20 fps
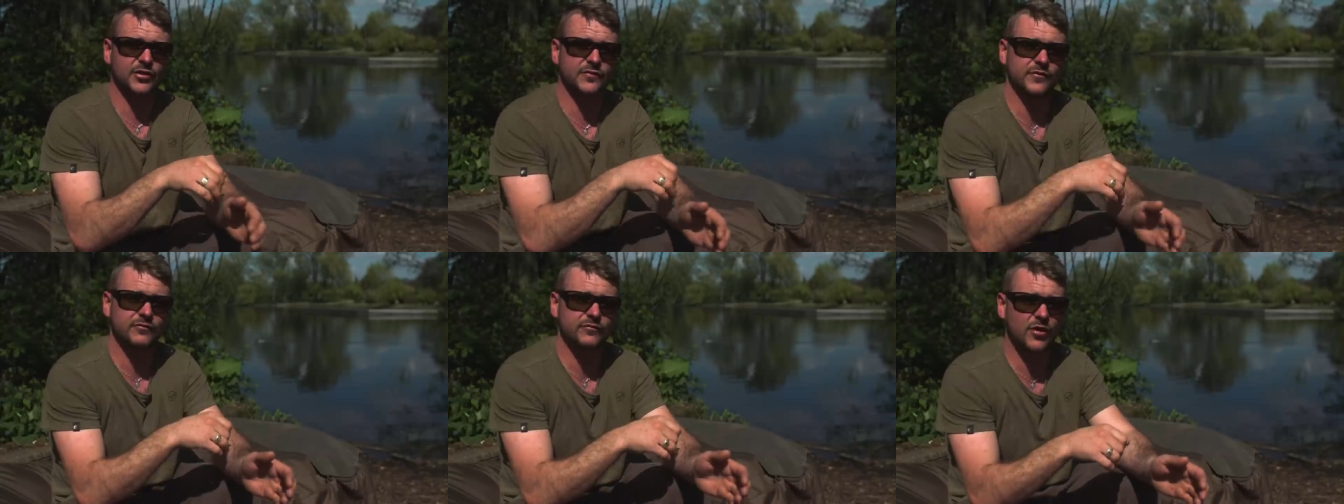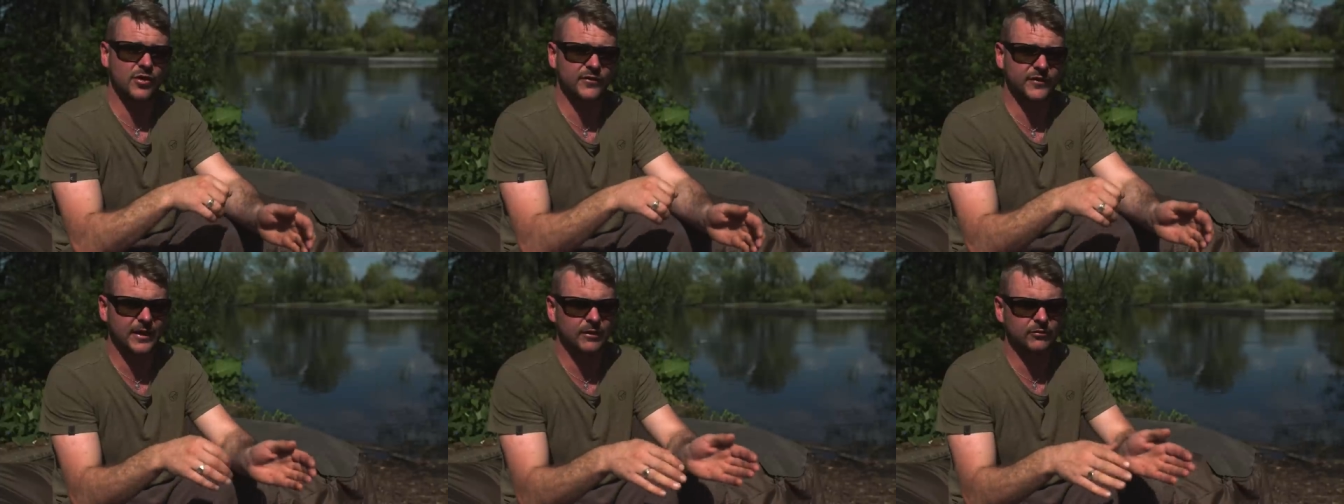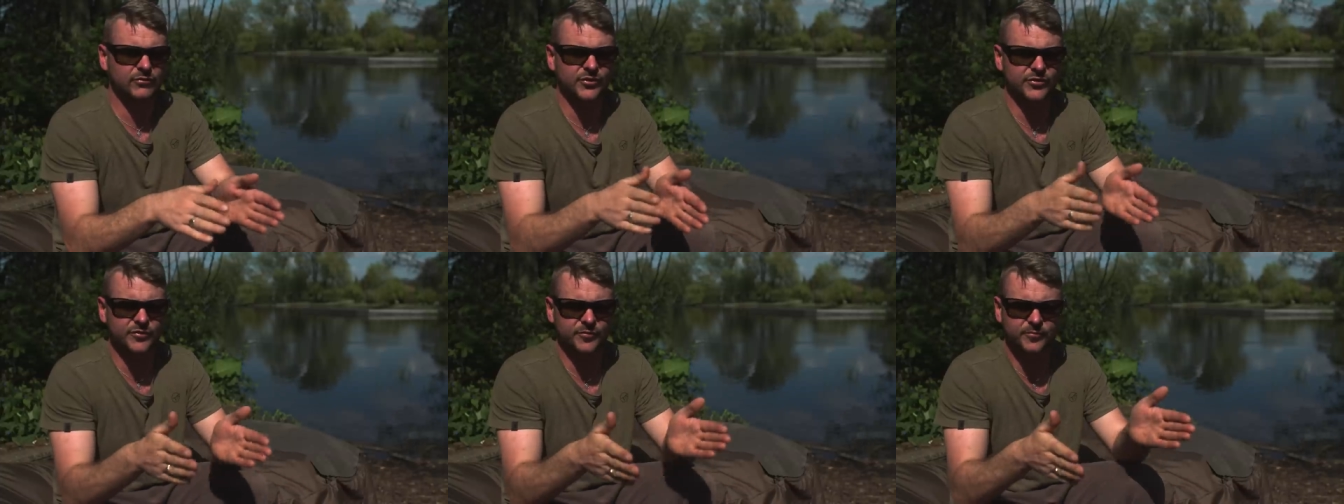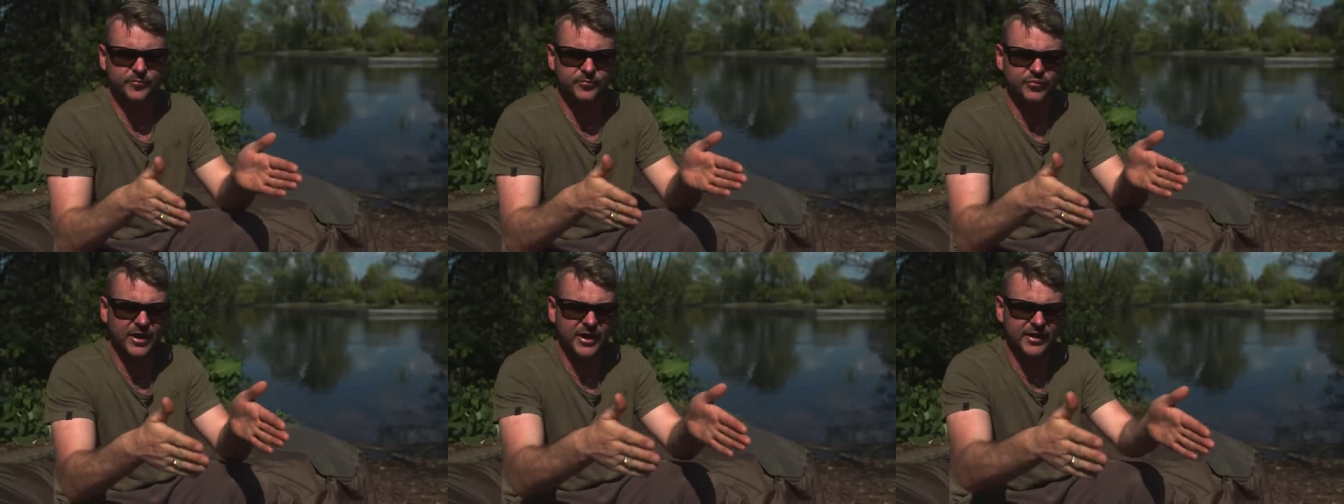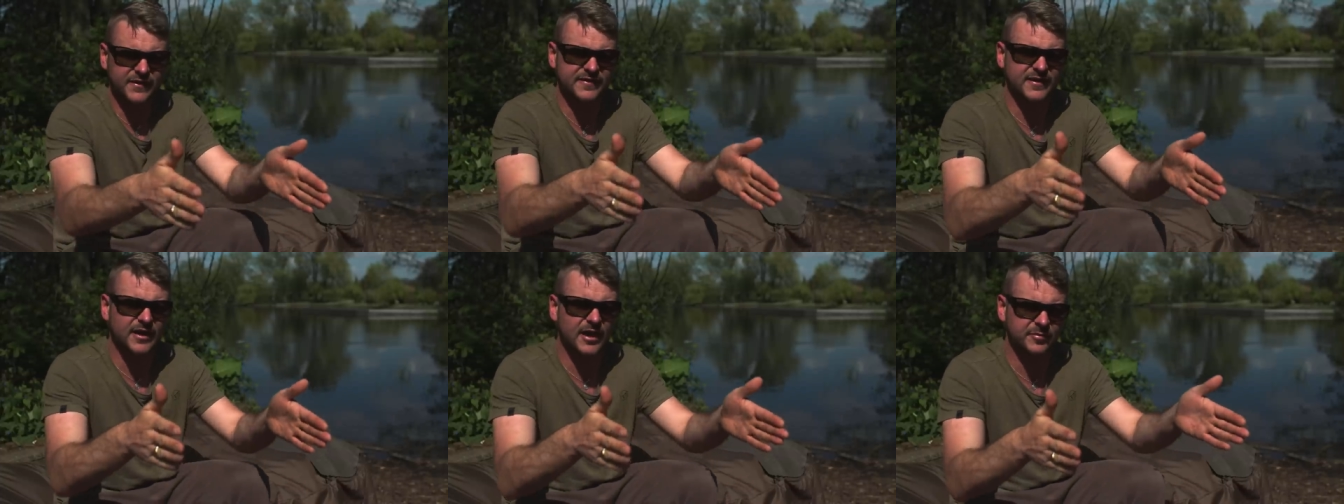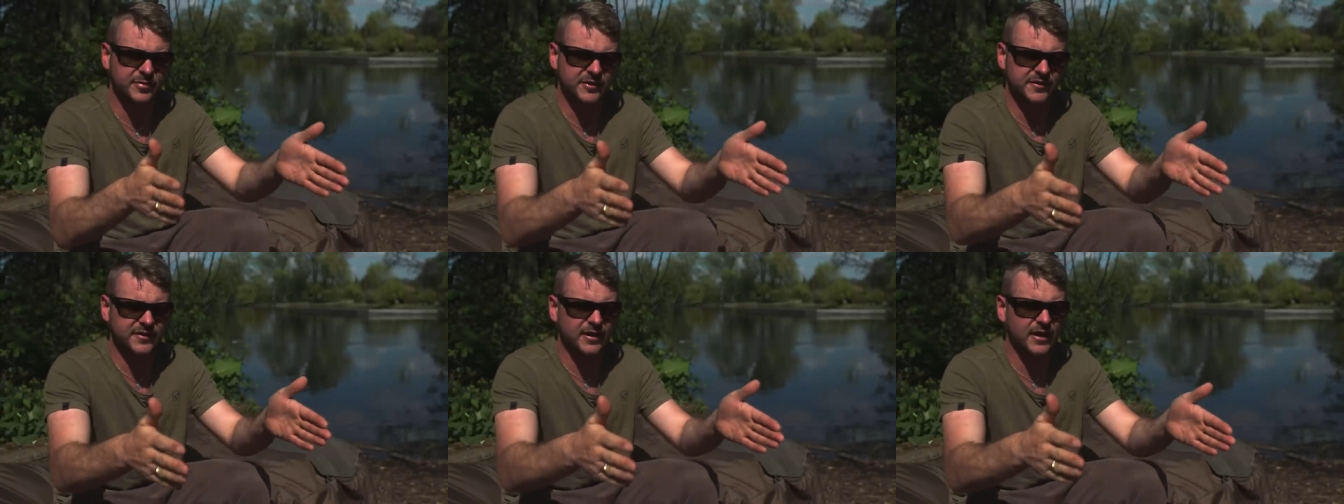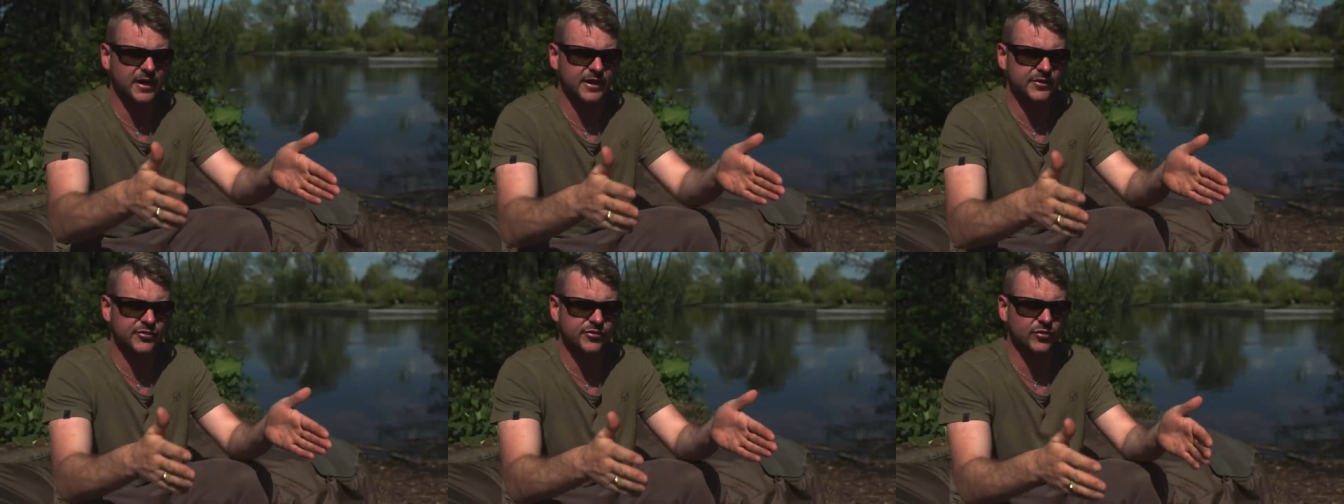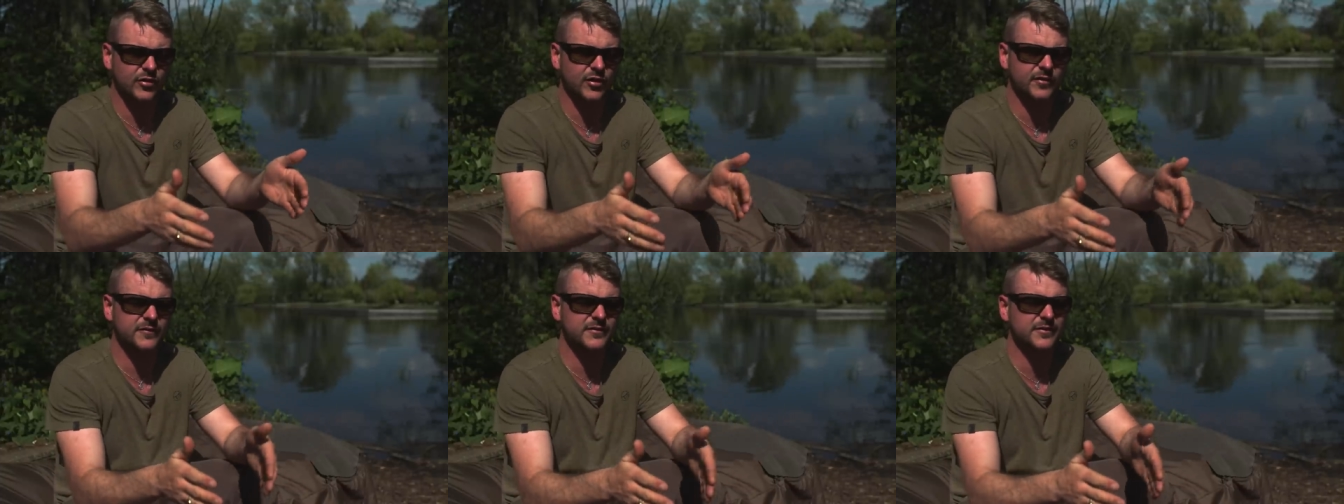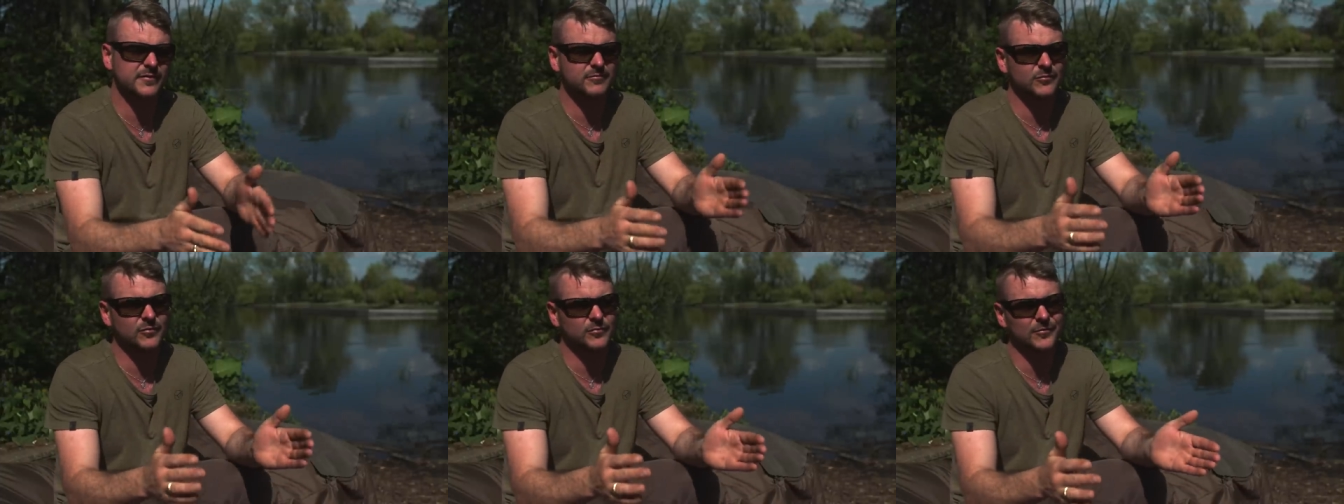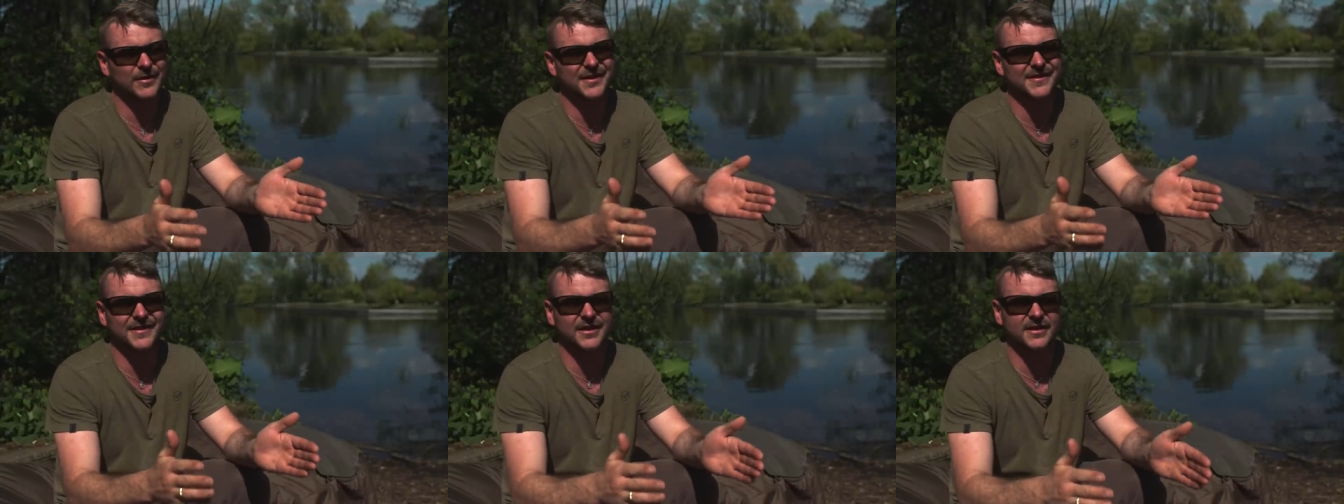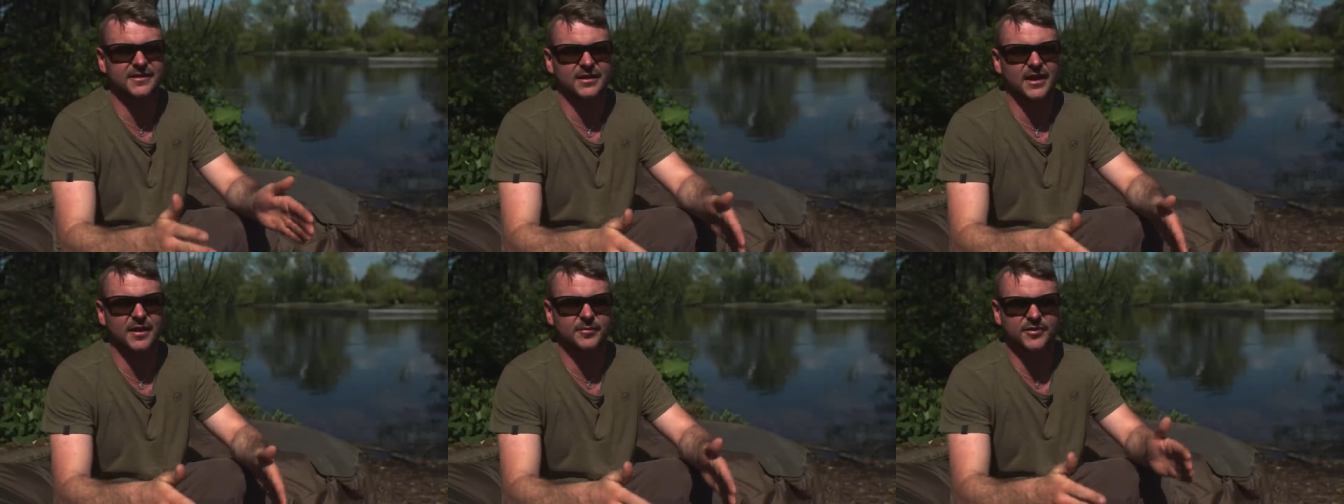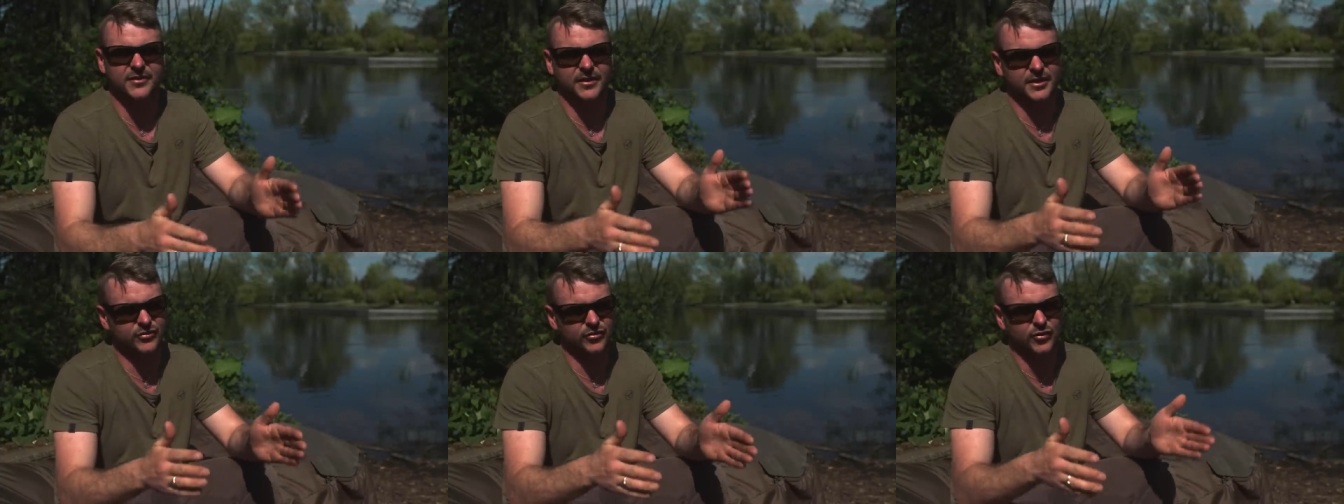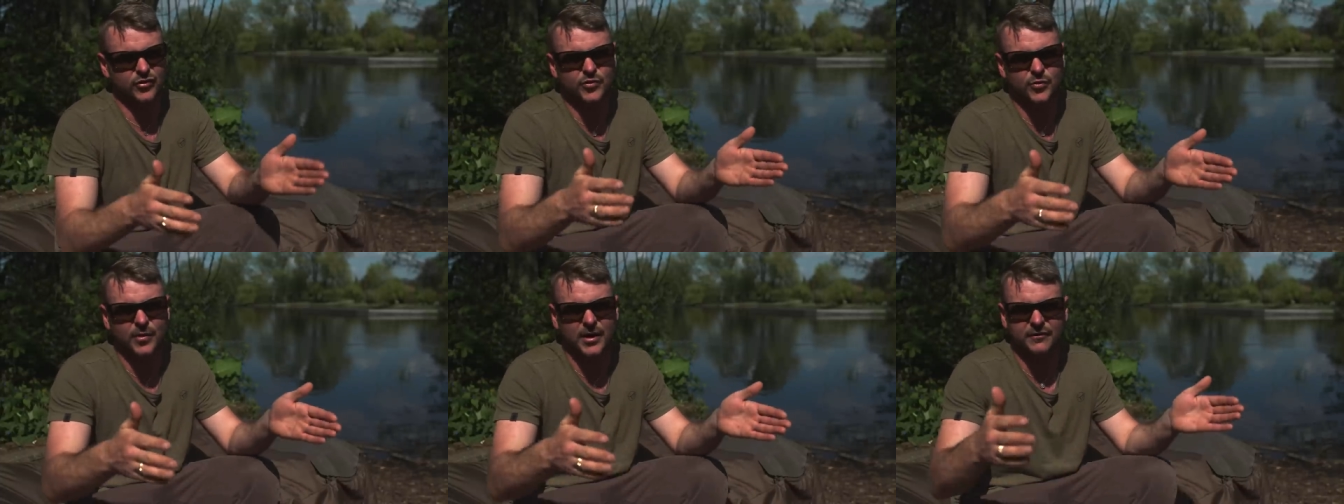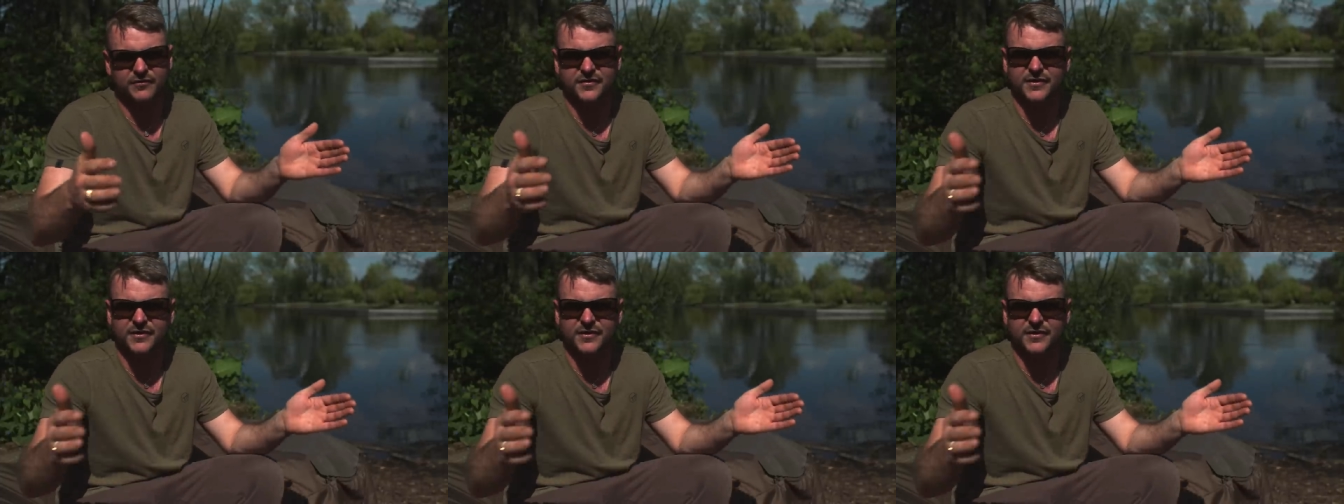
the other rod out because braid side by side, sort of, when I say side by side, sort of 12,